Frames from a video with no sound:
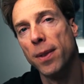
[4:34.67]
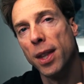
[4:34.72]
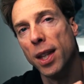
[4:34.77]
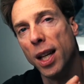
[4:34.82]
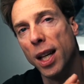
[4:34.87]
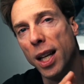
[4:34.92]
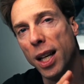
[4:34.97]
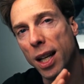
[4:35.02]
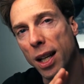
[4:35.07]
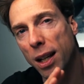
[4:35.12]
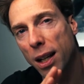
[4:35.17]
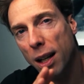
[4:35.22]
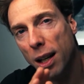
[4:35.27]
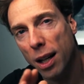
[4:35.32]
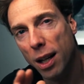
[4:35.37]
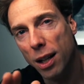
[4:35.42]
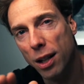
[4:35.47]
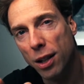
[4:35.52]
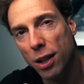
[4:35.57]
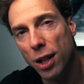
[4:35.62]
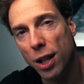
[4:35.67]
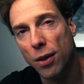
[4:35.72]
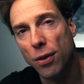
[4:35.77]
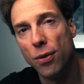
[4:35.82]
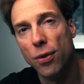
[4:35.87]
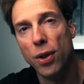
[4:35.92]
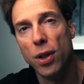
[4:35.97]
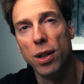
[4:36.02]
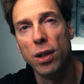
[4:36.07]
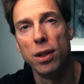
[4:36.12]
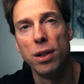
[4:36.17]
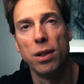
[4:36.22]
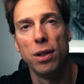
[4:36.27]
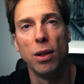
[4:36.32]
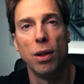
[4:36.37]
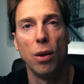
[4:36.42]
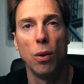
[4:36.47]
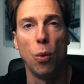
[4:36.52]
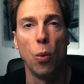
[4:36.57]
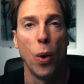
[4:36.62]
in different
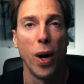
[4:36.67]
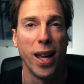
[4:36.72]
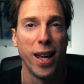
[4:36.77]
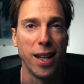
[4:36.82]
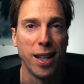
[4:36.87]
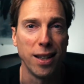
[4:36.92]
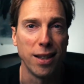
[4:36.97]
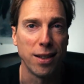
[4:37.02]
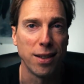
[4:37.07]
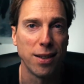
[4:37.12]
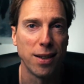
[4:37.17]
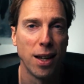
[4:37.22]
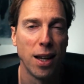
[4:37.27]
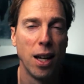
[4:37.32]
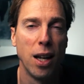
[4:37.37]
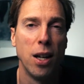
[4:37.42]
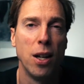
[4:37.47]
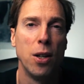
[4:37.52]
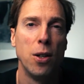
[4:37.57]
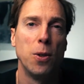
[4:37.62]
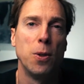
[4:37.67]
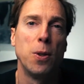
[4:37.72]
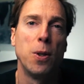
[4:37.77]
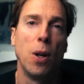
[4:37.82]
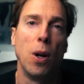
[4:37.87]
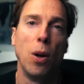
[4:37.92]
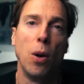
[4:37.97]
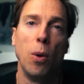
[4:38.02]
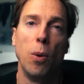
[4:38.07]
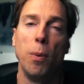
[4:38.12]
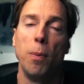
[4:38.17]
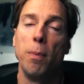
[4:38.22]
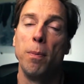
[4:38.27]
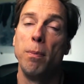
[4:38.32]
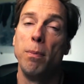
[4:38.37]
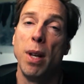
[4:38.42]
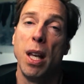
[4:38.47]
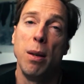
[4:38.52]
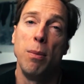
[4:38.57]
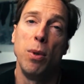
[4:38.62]
ways. So
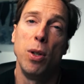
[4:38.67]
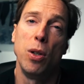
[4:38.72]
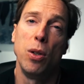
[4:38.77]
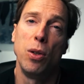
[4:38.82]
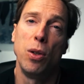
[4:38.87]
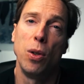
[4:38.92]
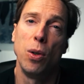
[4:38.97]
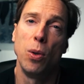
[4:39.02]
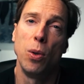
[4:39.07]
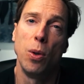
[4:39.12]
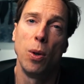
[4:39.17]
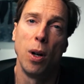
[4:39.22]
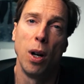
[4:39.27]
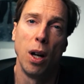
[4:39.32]
maybe you do,